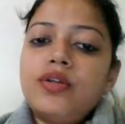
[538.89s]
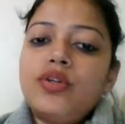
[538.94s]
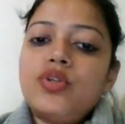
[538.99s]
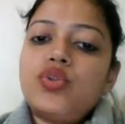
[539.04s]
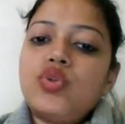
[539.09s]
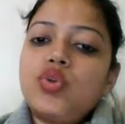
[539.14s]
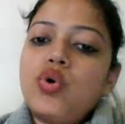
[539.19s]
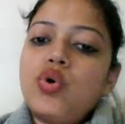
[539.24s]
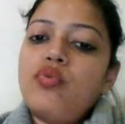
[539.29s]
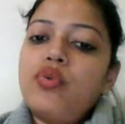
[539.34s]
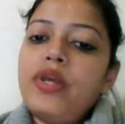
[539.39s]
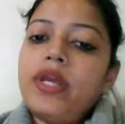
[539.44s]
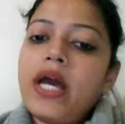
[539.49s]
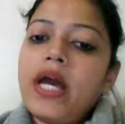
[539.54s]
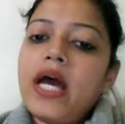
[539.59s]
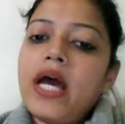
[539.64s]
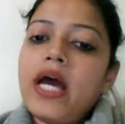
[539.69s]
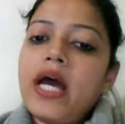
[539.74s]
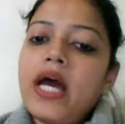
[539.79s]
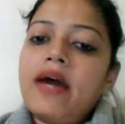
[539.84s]
So we
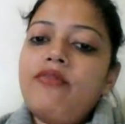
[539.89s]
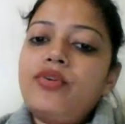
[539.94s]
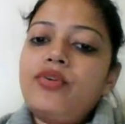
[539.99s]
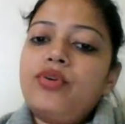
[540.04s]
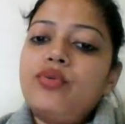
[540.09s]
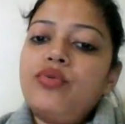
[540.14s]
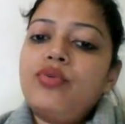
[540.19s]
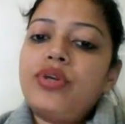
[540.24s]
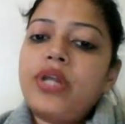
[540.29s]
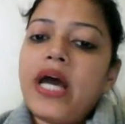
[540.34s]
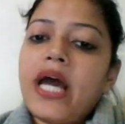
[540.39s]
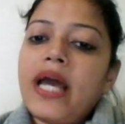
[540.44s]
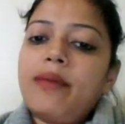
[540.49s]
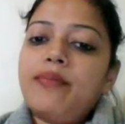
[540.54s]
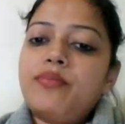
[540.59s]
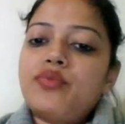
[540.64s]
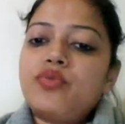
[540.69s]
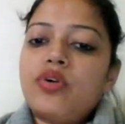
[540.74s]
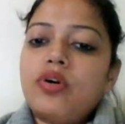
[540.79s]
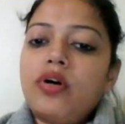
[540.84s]
have 2
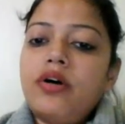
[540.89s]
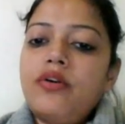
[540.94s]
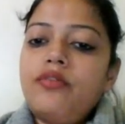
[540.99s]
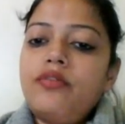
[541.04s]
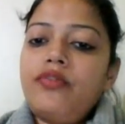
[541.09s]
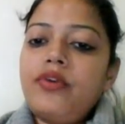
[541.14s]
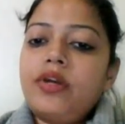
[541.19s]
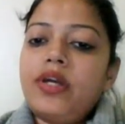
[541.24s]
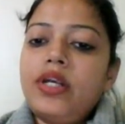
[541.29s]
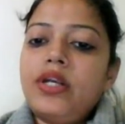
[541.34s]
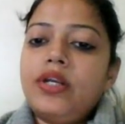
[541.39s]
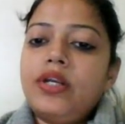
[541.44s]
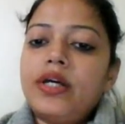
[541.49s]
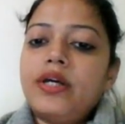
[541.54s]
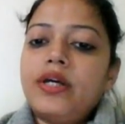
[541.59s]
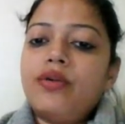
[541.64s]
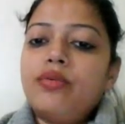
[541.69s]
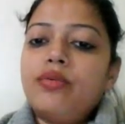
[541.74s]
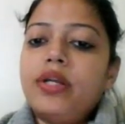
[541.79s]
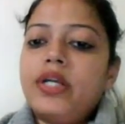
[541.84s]
types of
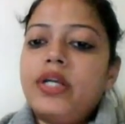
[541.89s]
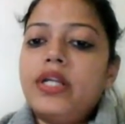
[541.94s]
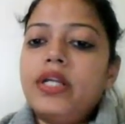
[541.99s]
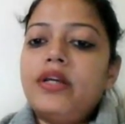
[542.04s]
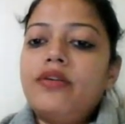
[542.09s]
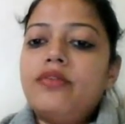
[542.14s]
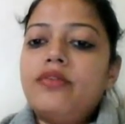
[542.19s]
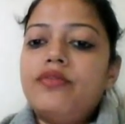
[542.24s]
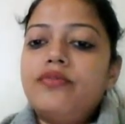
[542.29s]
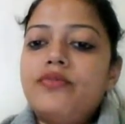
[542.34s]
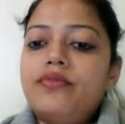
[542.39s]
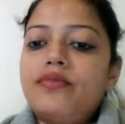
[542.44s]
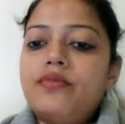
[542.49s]
interrogative.